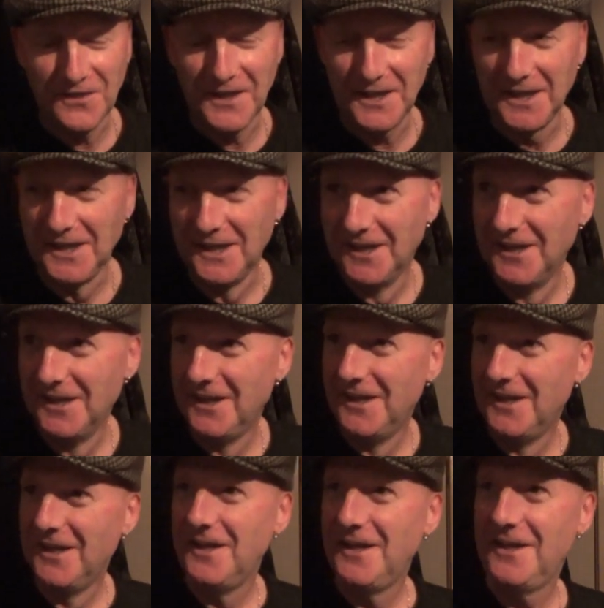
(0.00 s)
aren't
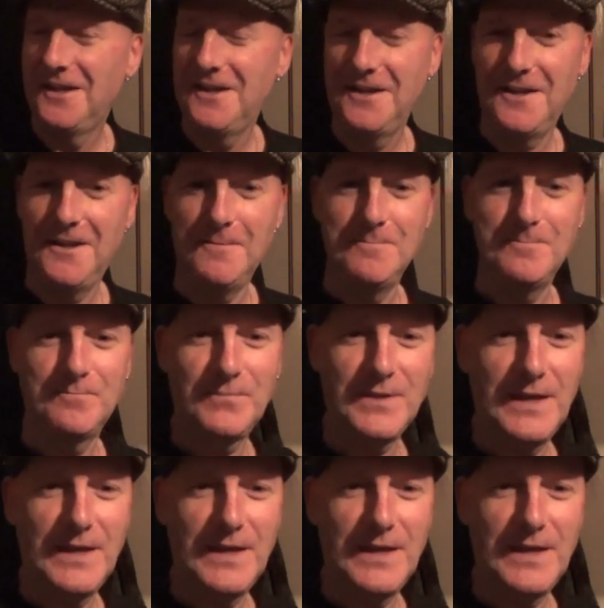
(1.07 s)
they?